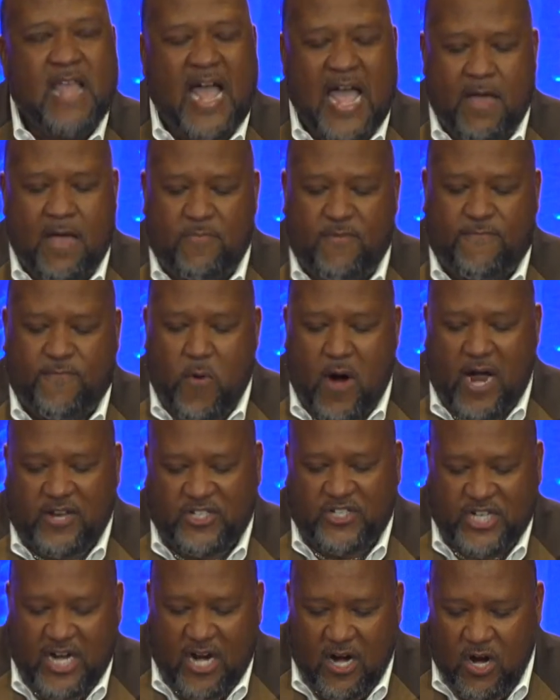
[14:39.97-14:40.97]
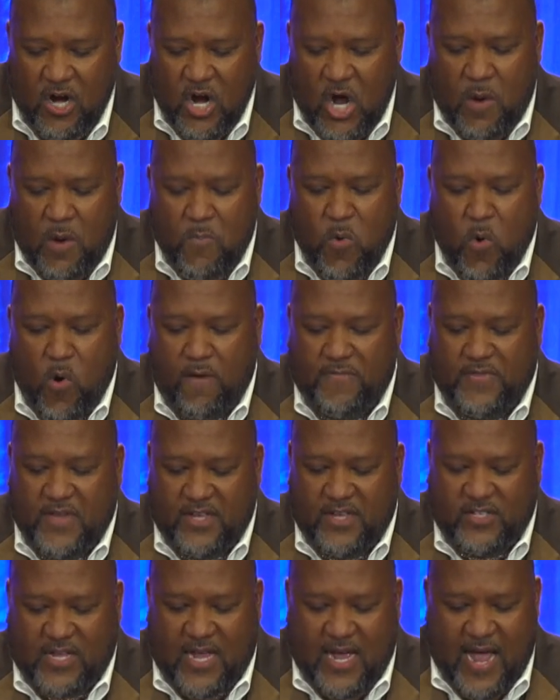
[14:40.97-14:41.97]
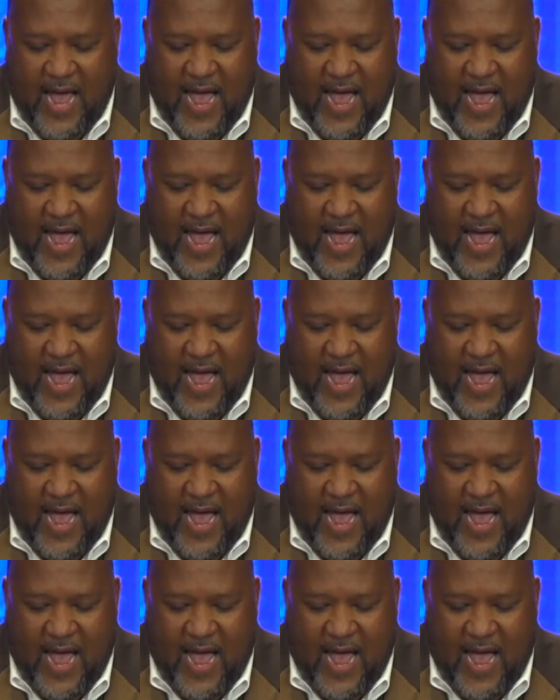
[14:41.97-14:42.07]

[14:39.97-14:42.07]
And before I share more of this,